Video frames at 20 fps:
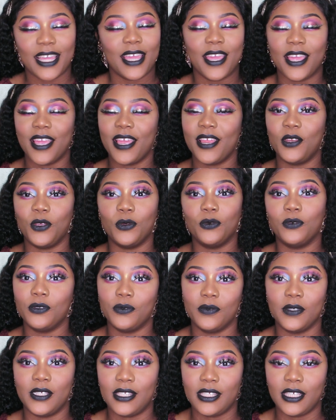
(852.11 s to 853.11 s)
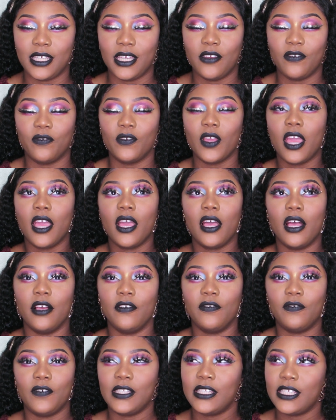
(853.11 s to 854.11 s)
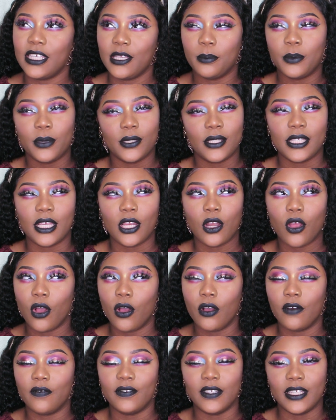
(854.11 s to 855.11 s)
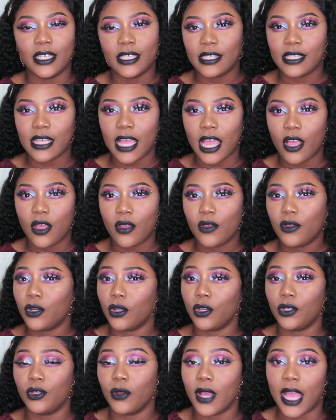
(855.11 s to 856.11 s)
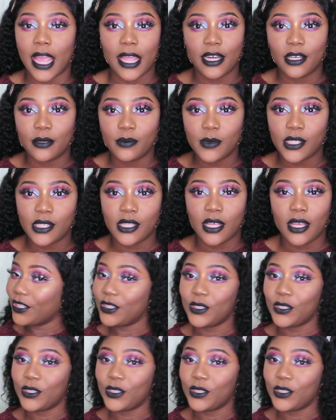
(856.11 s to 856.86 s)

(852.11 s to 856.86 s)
and you will receive a 15% off discount on your items.